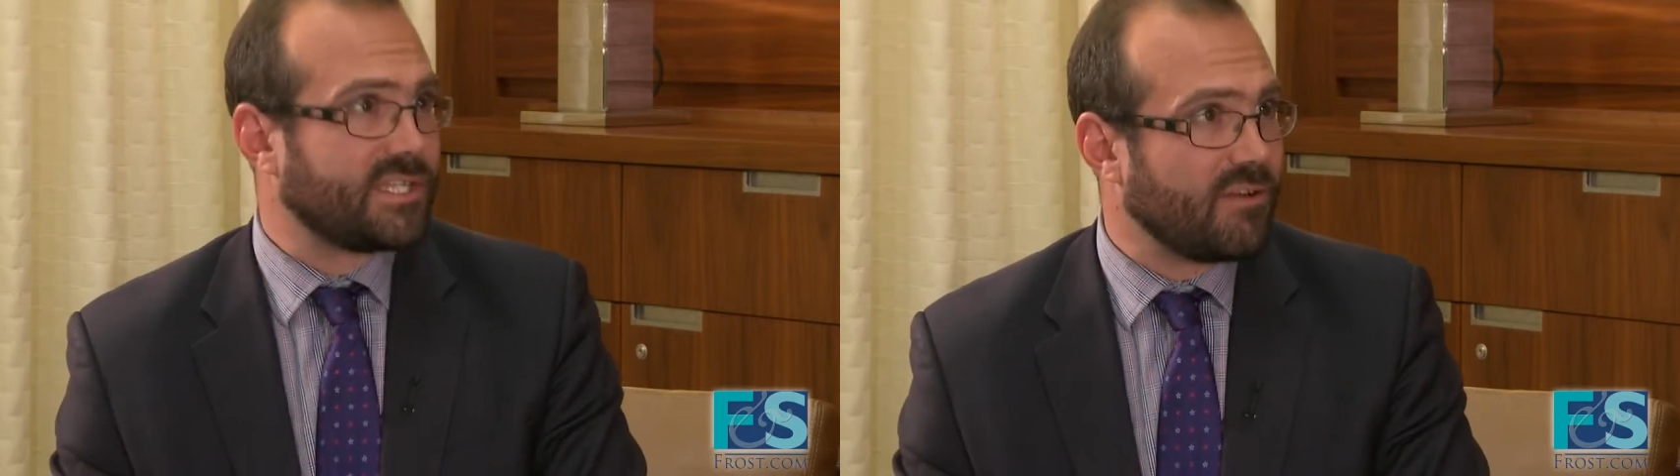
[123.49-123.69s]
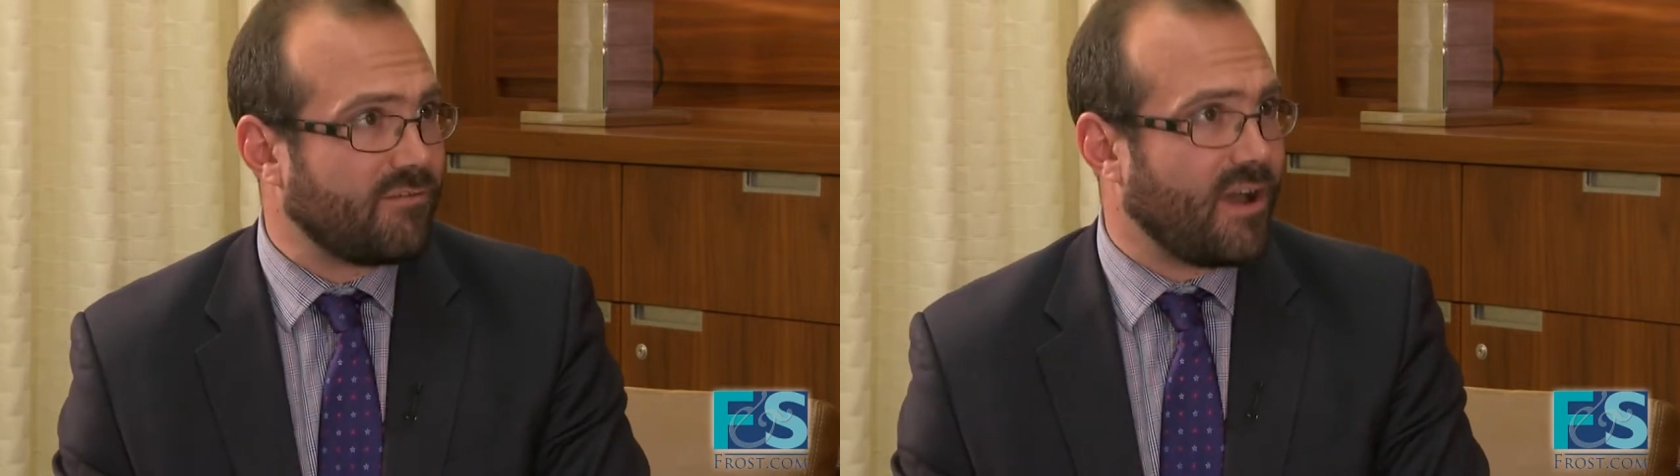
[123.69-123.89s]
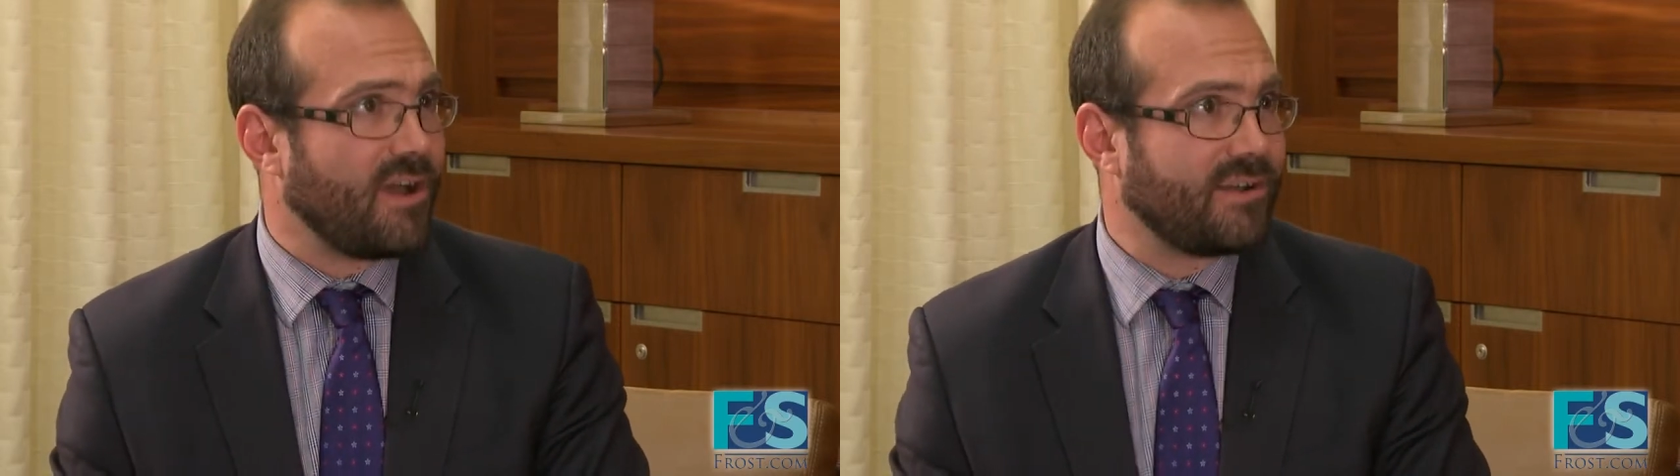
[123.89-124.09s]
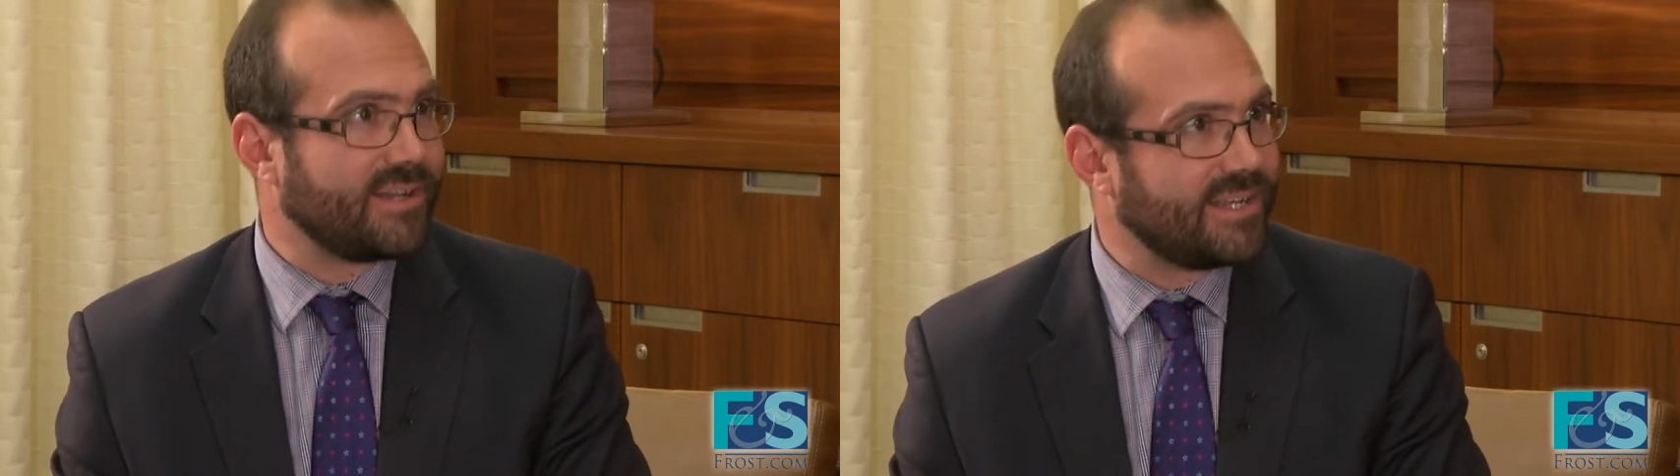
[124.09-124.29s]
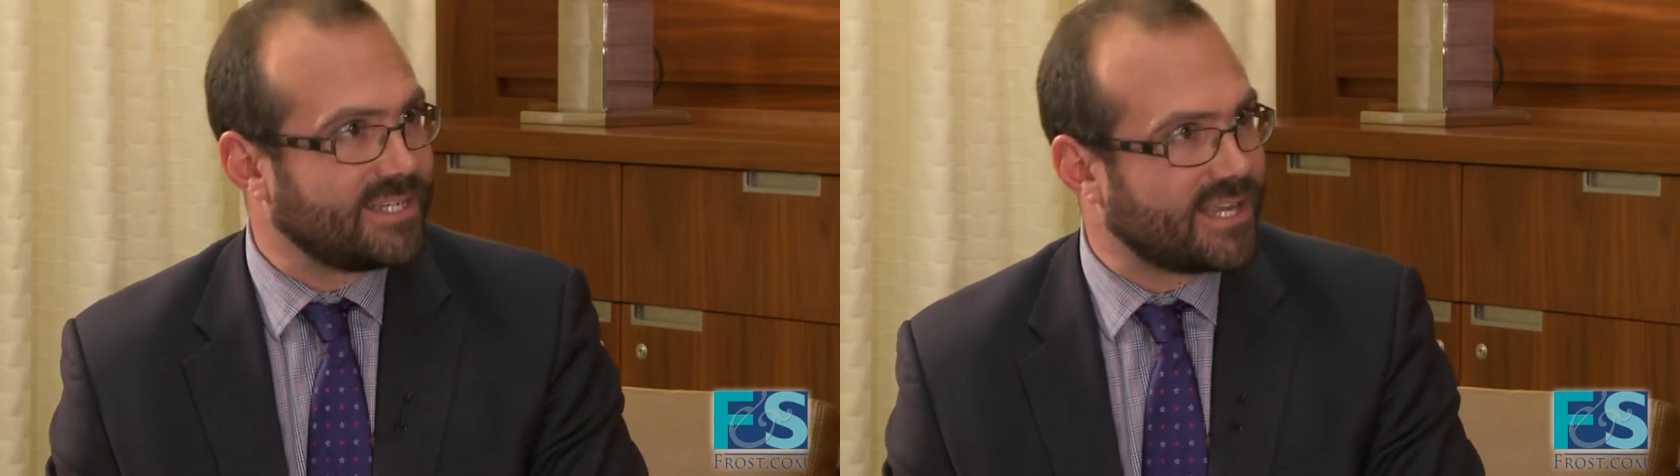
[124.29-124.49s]
so far
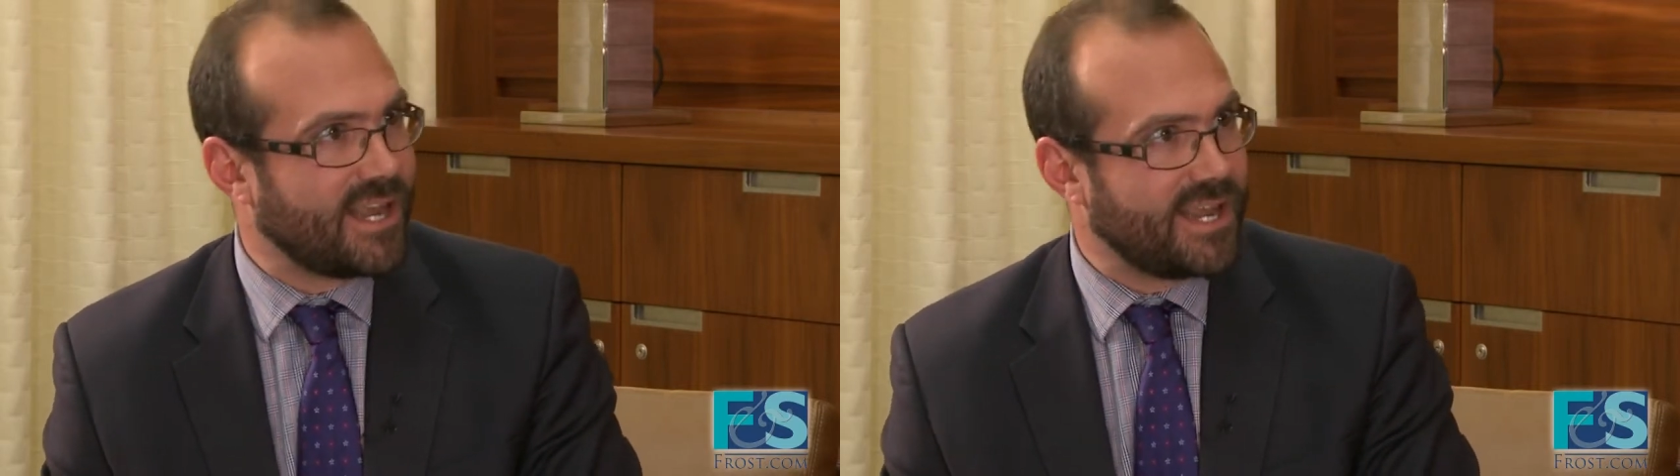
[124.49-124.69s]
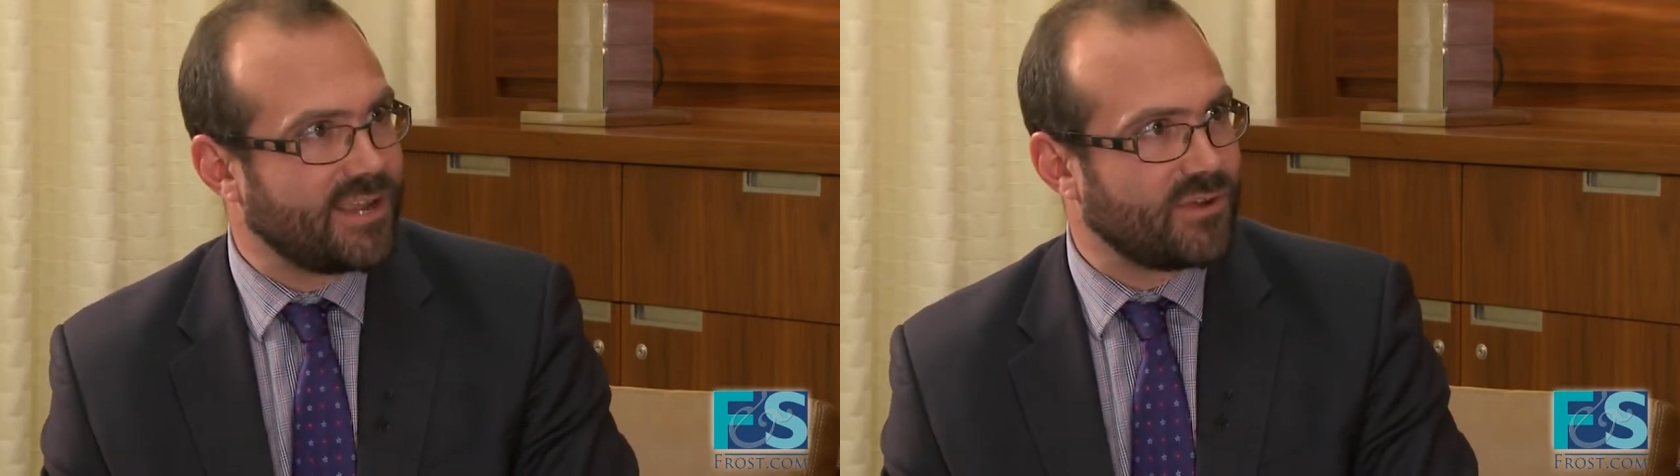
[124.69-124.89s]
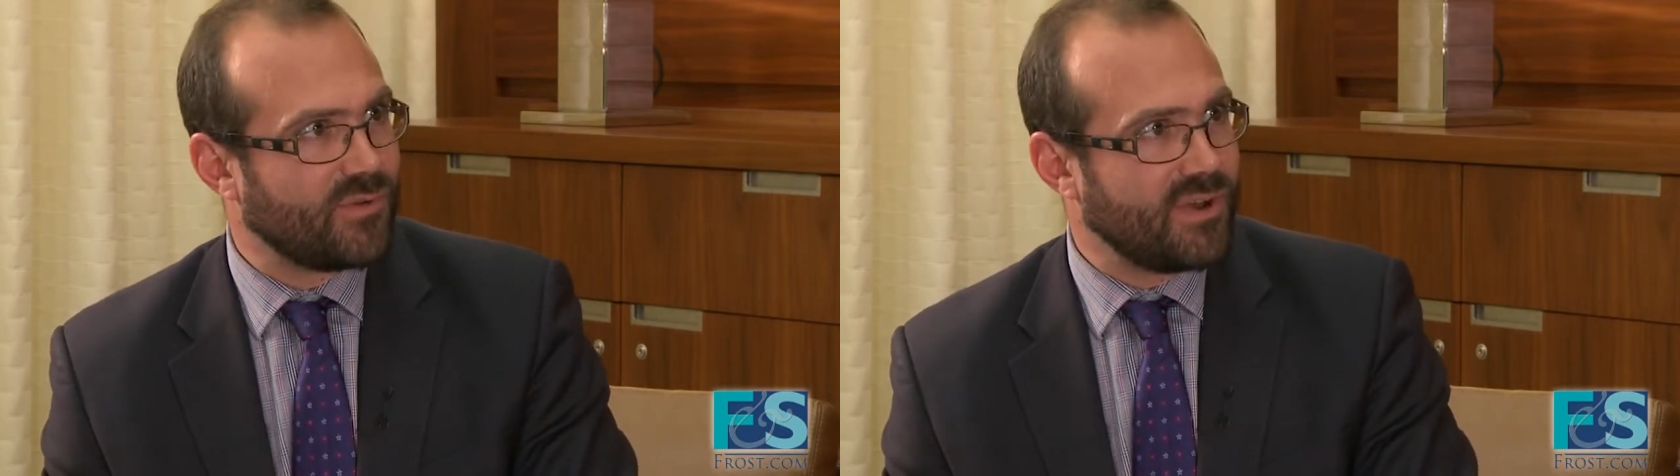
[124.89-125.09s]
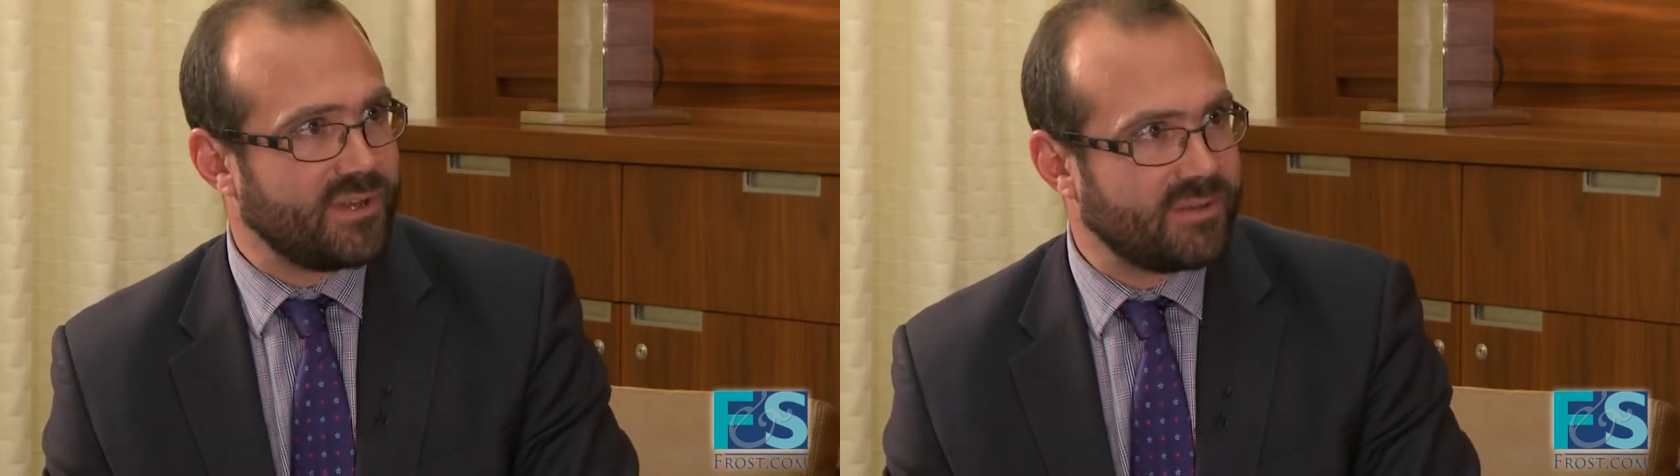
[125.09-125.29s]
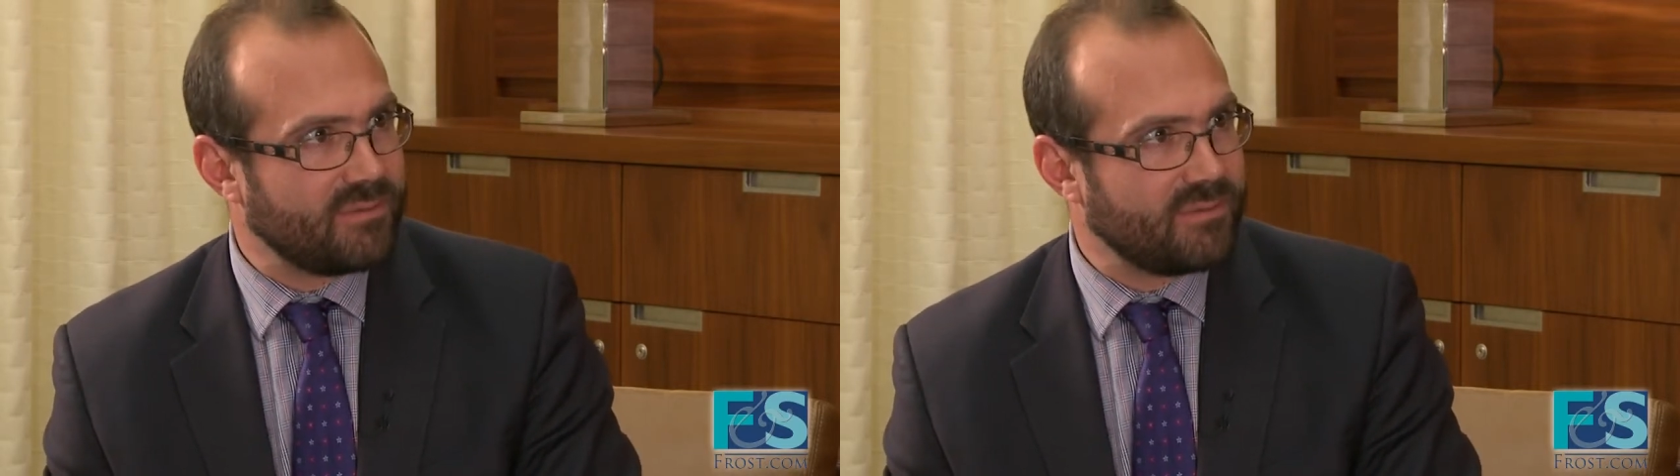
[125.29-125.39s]
is clearly a good one,